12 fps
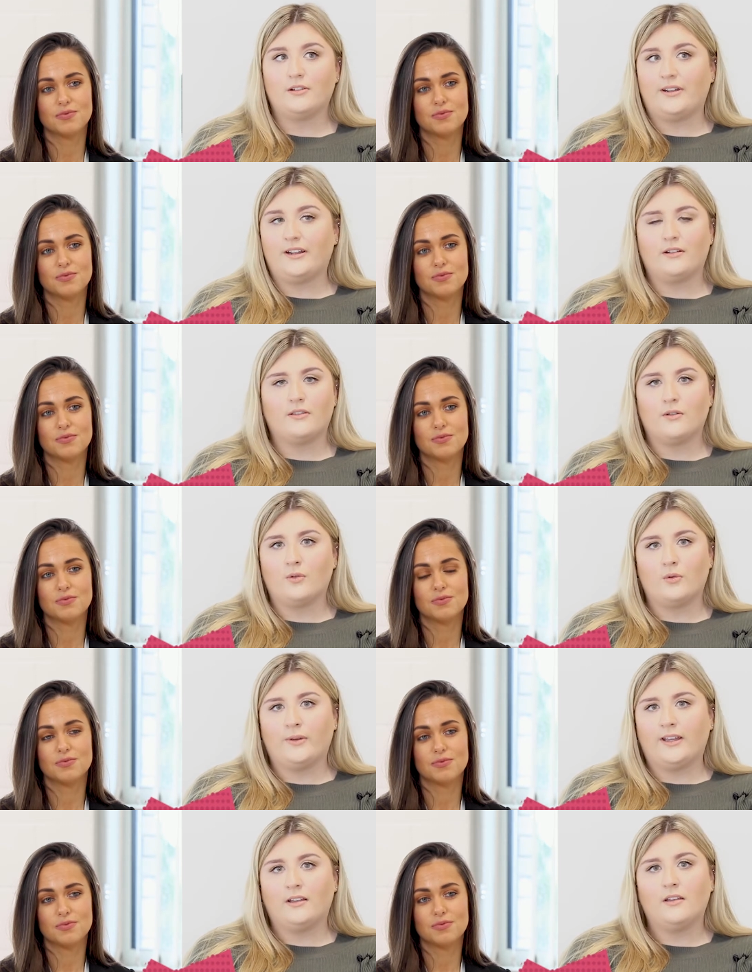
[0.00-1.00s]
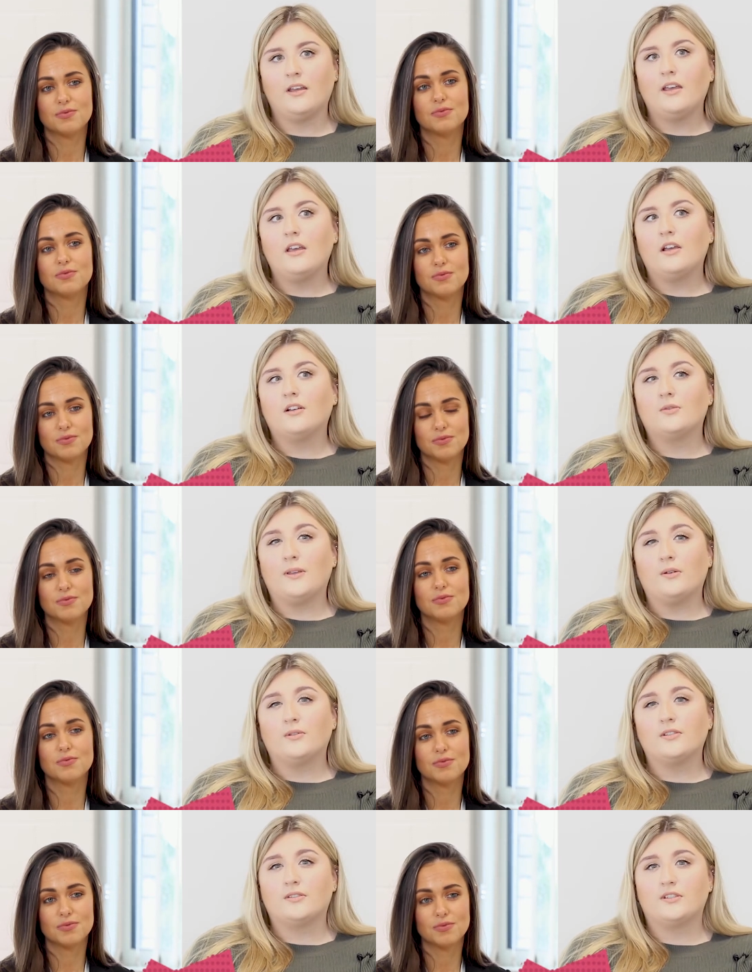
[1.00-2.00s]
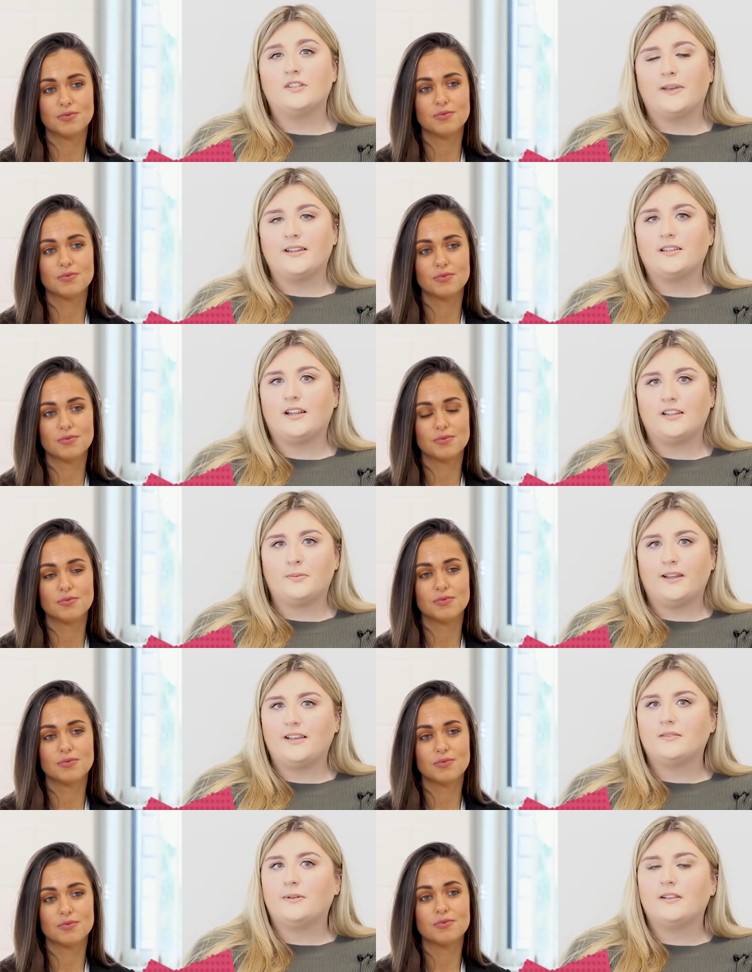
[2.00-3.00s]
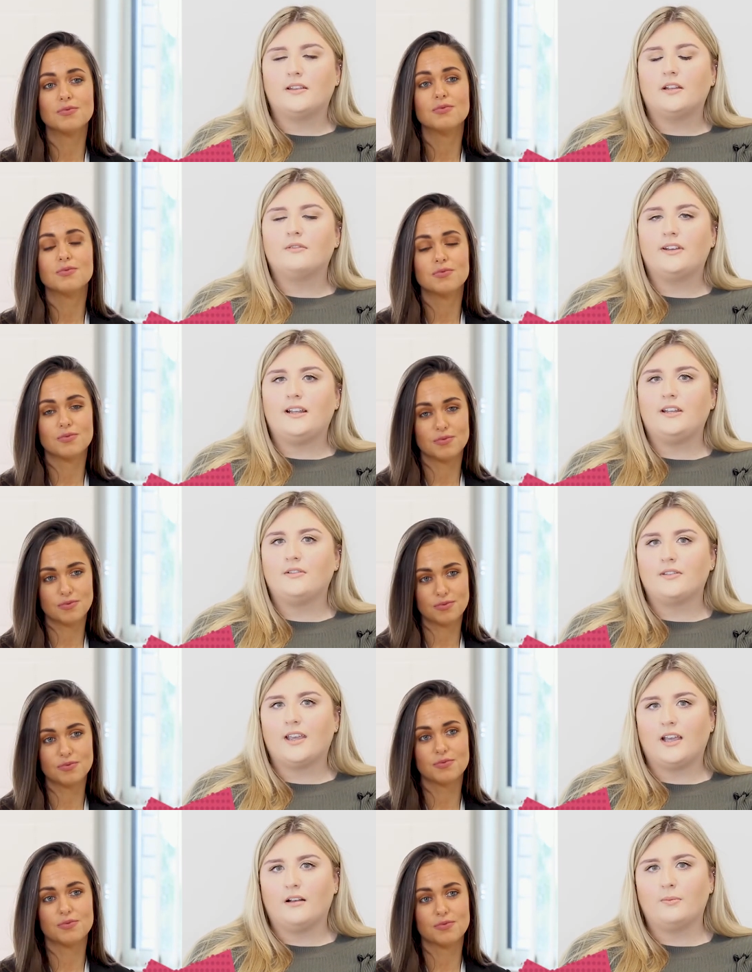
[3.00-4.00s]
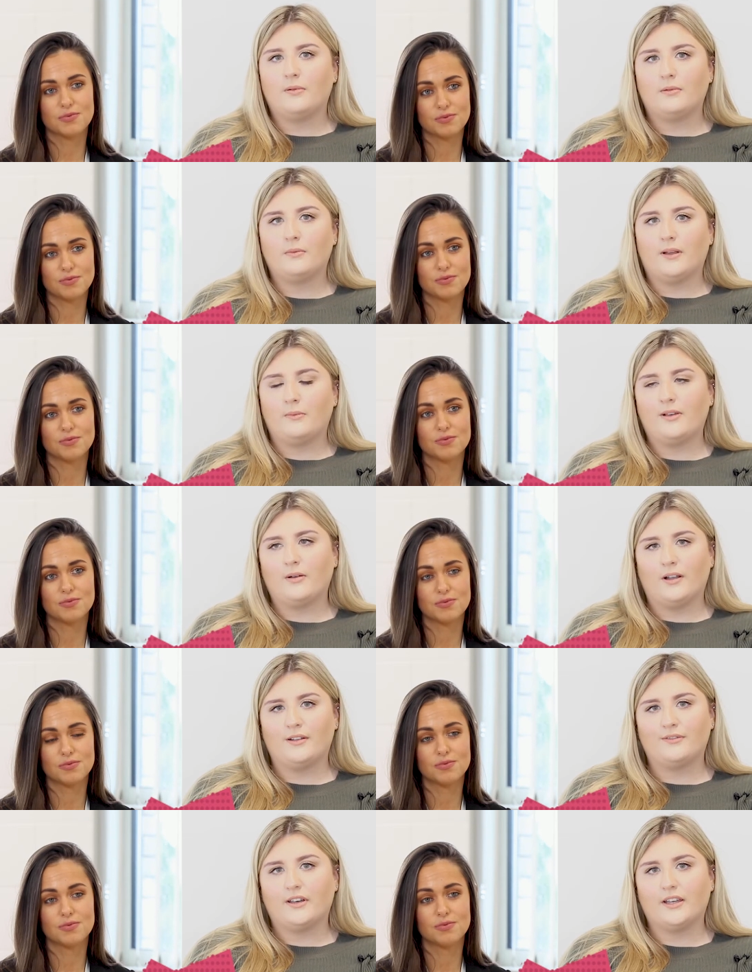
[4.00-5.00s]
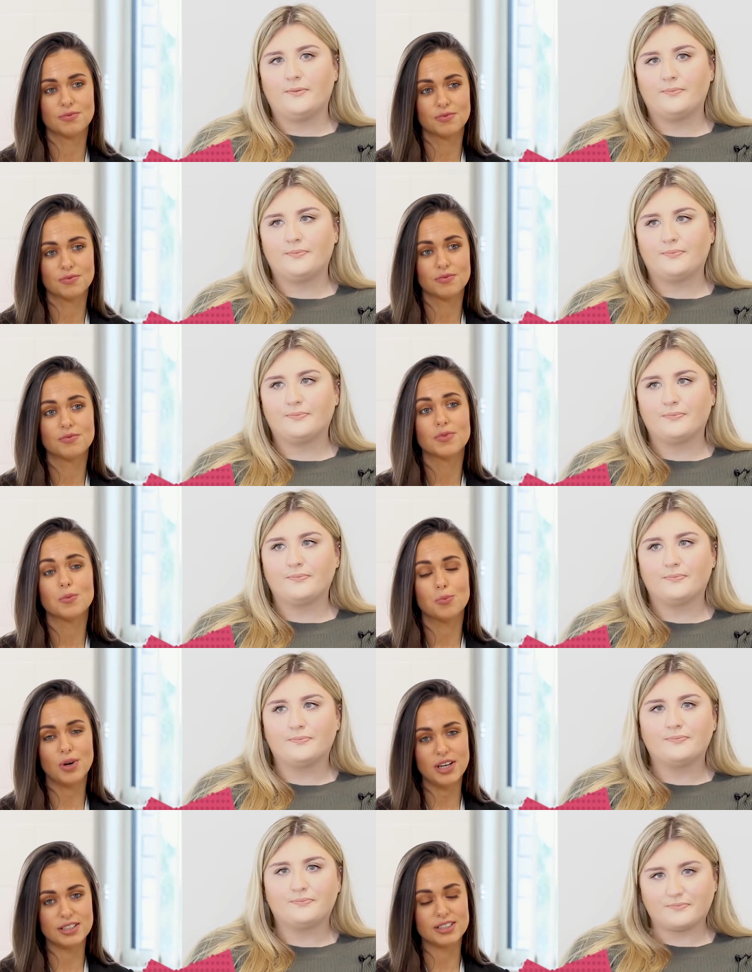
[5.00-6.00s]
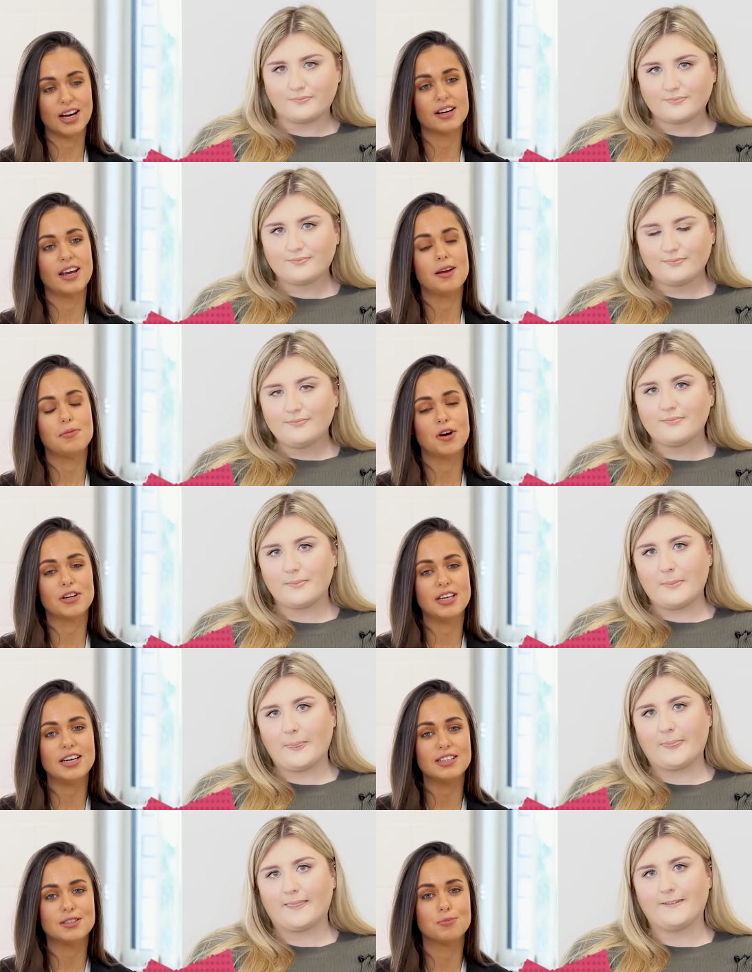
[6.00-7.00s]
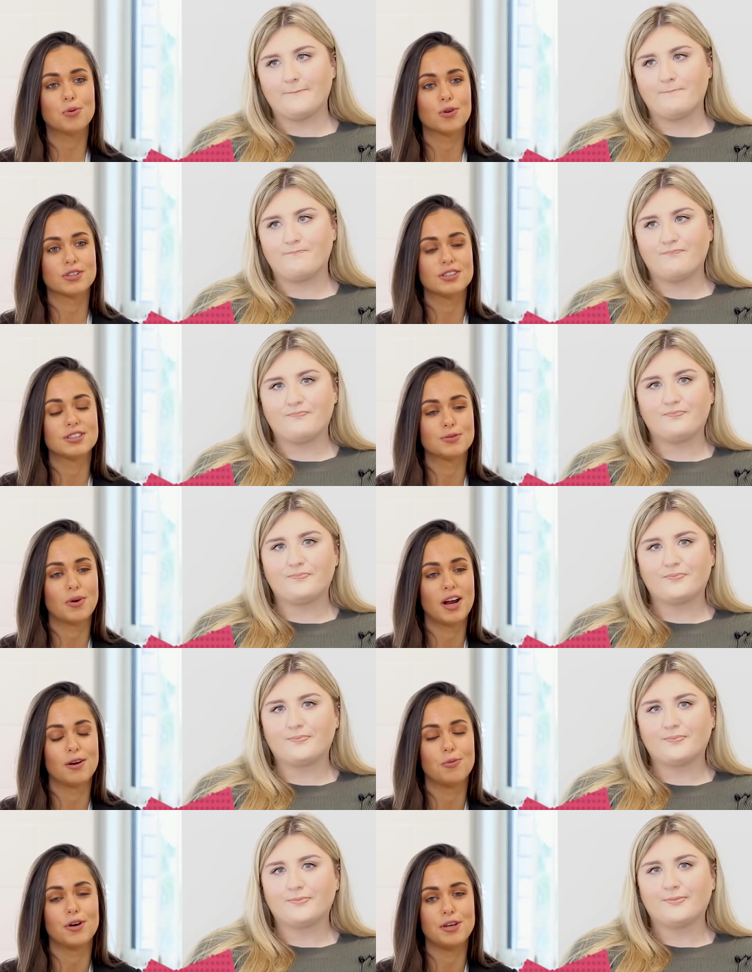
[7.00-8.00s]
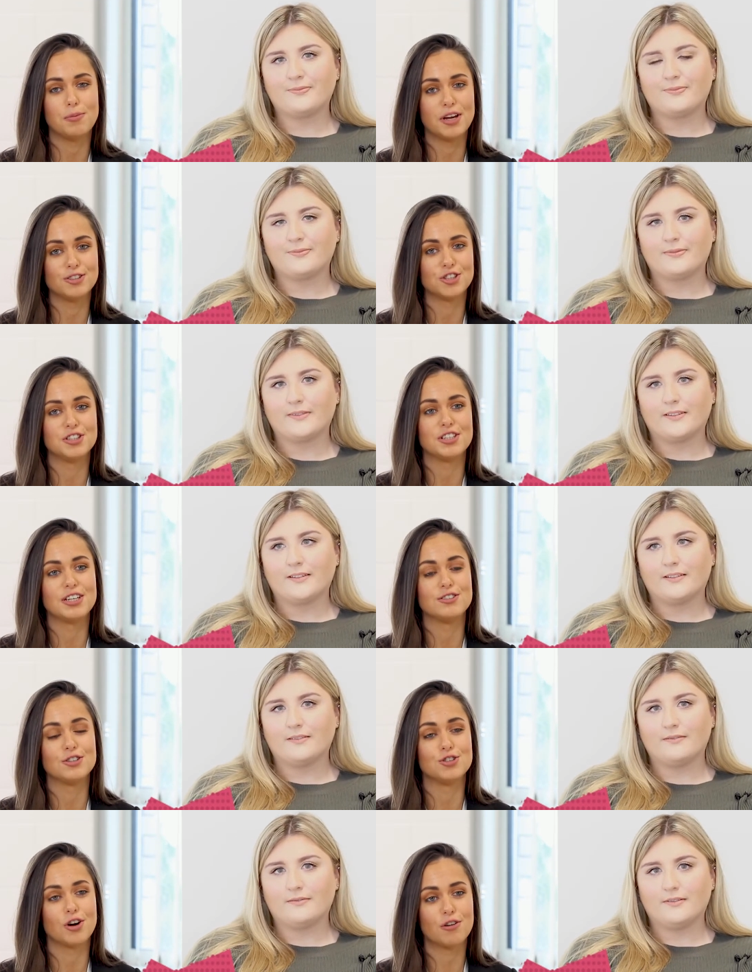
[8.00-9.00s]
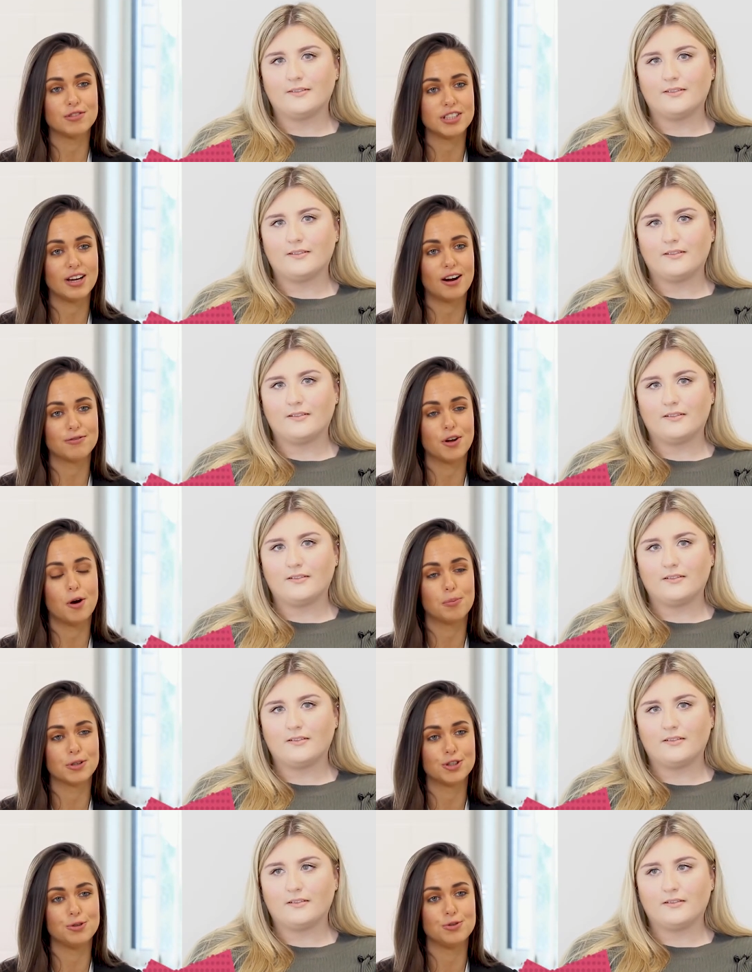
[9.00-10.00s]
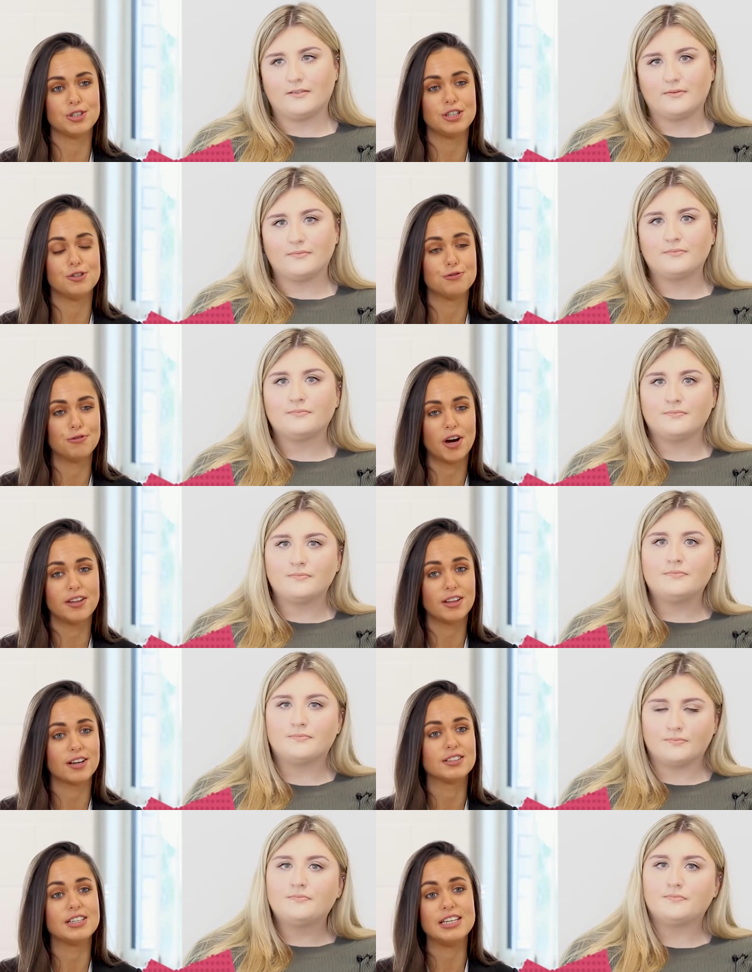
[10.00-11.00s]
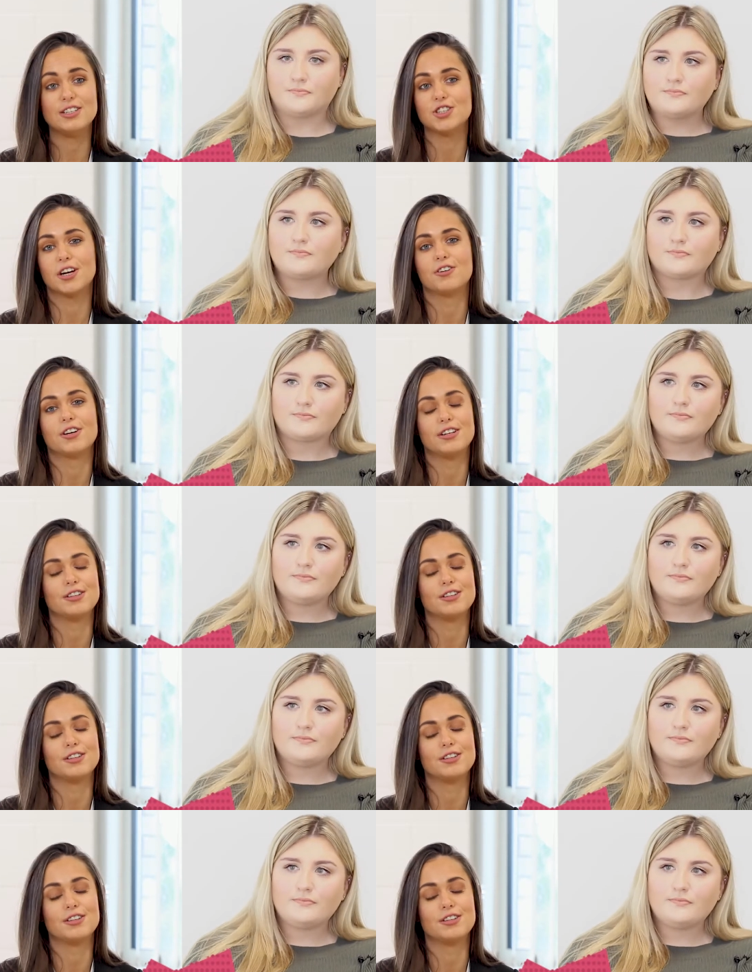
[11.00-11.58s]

Speaker 1: career the whole way because we go to such specialised placements and it really does help when we qualify.
Speaker 2: Brilliant. And Amy, I think it's important as well what you mentioned is that you obviously have the opportunity to find that niche area